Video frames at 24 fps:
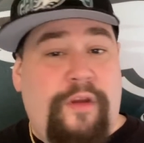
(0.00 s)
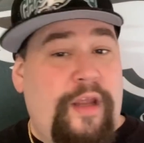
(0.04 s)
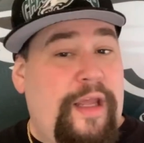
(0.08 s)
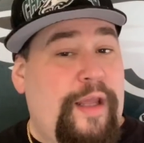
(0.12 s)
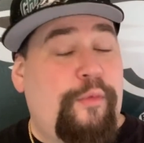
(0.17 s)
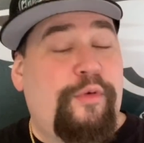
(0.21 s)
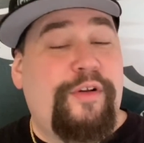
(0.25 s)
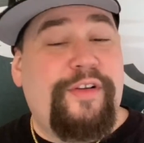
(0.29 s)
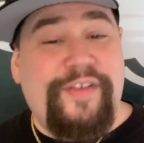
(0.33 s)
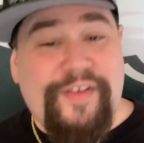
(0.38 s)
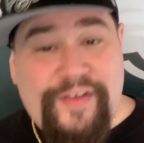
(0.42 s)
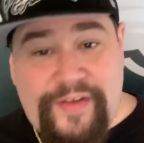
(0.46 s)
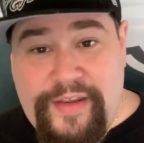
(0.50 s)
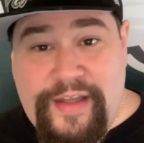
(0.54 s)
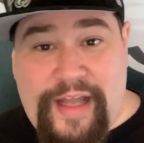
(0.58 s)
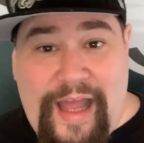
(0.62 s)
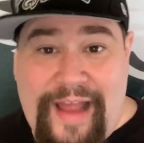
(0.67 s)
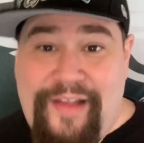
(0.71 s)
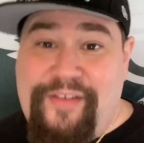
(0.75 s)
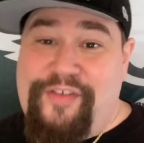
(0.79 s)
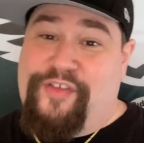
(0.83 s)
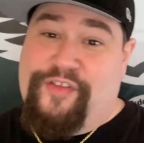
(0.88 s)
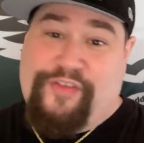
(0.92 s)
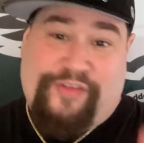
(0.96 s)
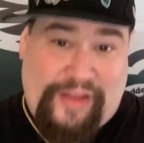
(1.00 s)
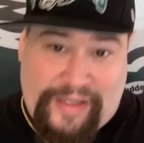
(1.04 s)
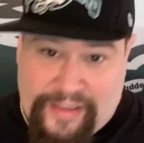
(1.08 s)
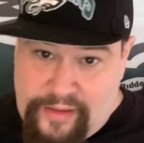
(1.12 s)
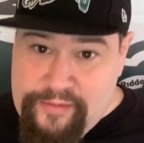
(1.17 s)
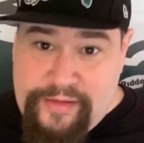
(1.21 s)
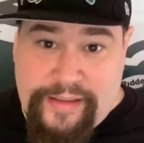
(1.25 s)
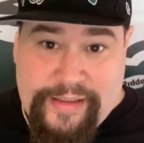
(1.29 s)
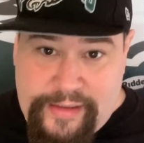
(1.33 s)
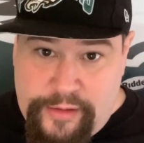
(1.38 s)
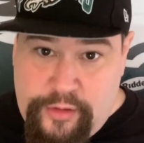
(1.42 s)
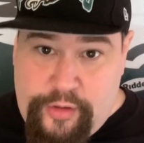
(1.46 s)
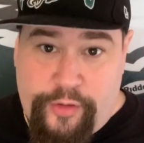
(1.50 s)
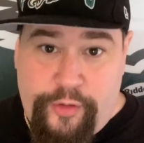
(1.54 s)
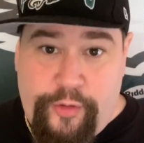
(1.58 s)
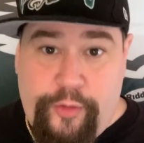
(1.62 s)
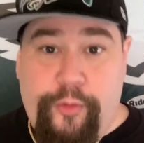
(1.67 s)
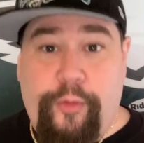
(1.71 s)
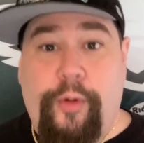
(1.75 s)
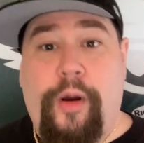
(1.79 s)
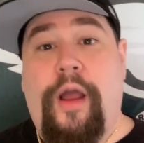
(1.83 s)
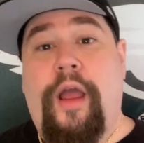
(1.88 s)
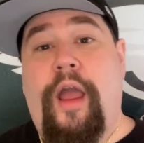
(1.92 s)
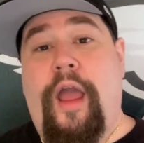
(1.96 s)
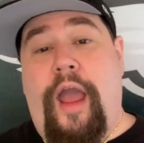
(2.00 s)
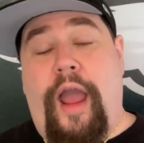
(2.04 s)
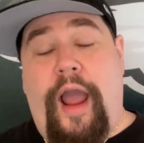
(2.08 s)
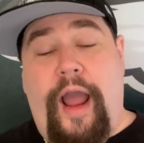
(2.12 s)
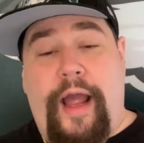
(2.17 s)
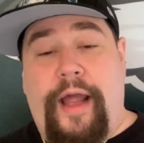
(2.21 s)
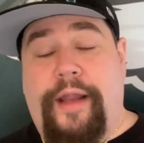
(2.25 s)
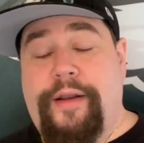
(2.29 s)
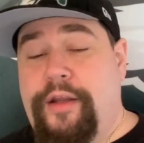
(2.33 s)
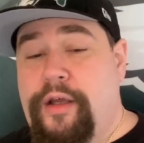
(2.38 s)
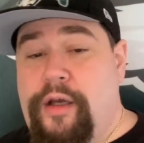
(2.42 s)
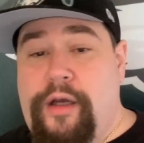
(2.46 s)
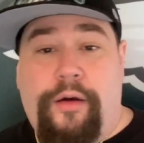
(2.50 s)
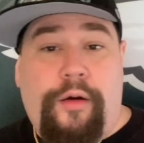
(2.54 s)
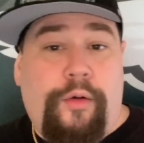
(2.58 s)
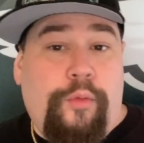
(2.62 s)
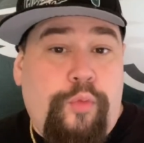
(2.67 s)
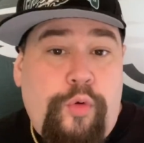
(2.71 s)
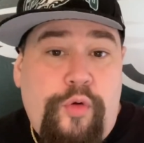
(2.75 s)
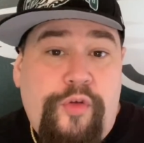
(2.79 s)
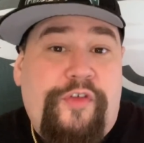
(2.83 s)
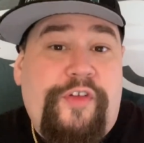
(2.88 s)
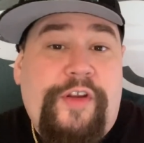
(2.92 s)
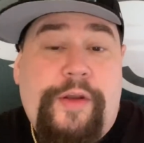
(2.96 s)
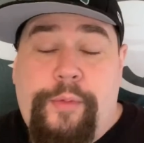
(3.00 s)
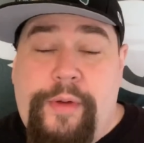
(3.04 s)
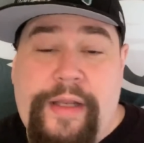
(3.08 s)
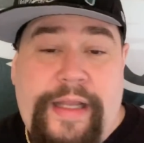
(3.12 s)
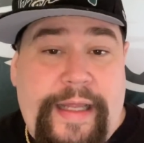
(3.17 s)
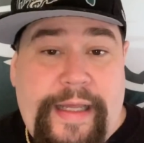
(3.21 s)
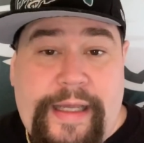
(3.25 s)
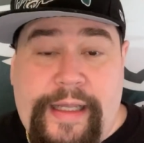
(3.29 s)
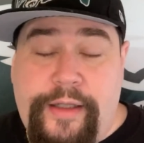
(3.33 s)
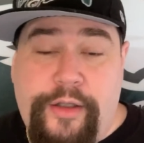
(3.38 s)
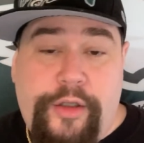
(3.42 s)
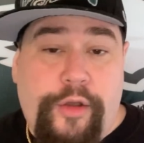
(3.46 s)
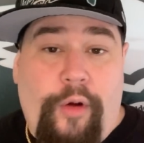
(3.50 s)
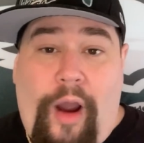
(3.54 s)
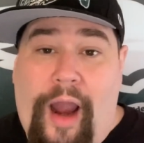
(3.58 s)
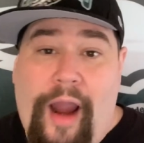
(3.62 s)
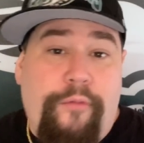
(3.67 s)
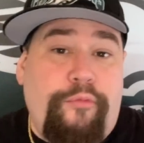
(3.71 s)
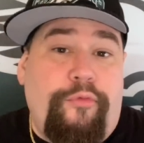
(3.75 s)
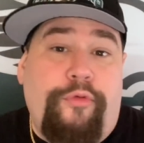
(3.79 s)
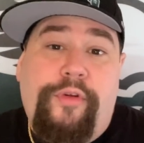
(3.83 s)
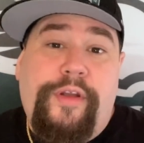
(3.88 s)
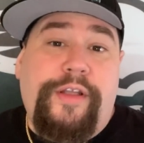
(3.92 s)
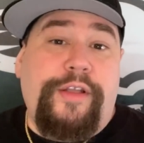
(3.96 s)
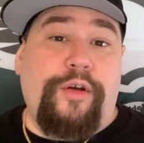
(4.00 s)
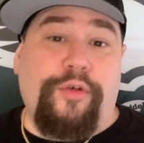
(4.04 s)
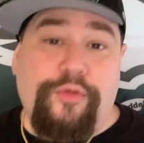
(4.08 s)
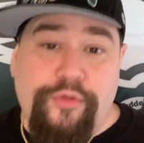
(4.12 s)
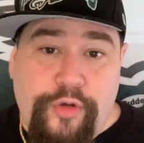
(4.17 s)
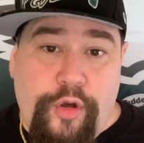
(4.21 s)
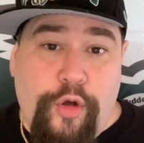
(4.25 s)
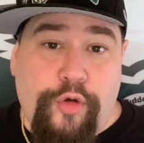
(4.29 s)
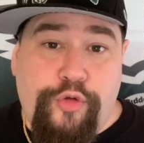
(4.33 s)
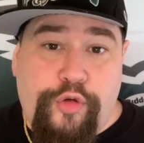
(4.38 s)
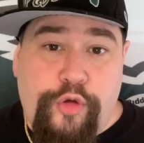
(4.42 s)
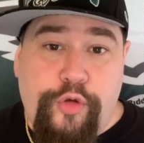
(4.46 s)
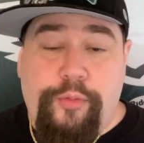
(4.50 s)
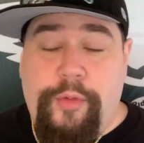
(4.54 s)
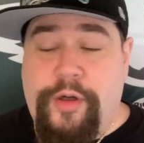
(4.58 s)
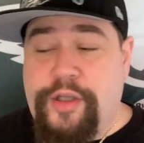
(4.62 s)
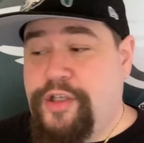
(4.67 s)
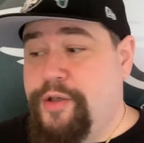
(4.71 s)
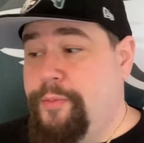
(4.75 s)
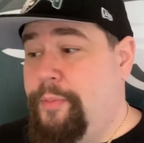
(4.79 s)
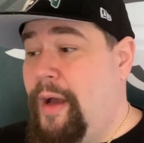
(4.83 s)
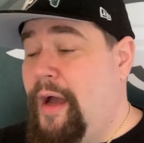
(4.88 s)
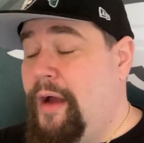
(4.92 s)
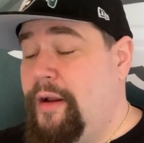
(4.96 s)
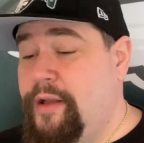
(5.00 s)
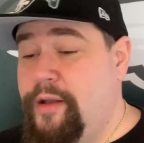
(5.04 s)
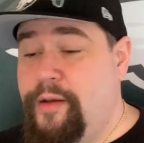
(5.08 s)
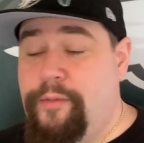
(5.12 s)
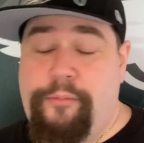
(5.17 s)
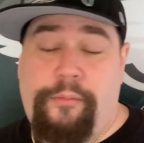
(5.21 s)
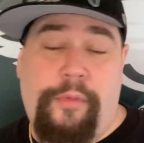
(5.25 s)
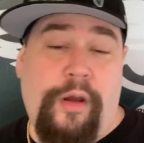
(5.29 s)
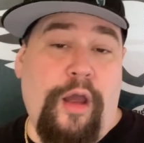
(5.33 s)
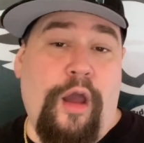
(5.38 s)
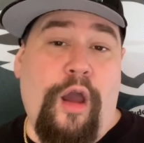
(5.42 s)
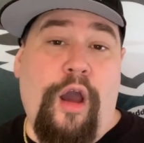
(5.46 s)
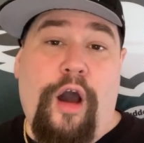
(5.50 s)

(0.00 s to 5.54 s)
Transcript: He was in that stink league too. And we'll see what he can do. I really don't know too much about him